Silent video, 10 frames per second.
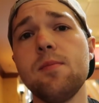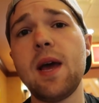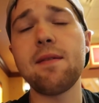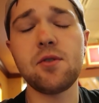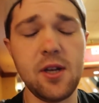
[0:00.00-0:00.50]
gonna
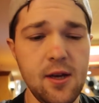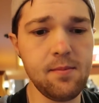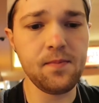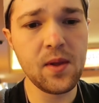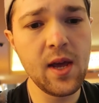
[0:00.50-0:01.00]
be after
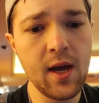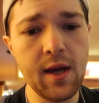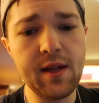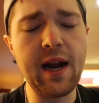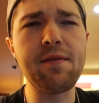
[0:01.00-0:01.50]
him.
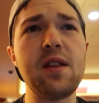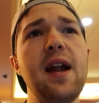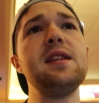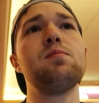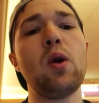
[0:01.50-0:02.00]
Then after
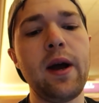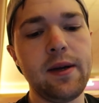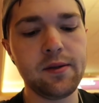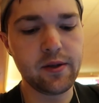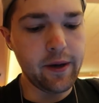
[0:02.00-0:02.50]
that is
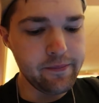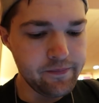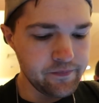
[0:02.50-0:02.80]
Brian. So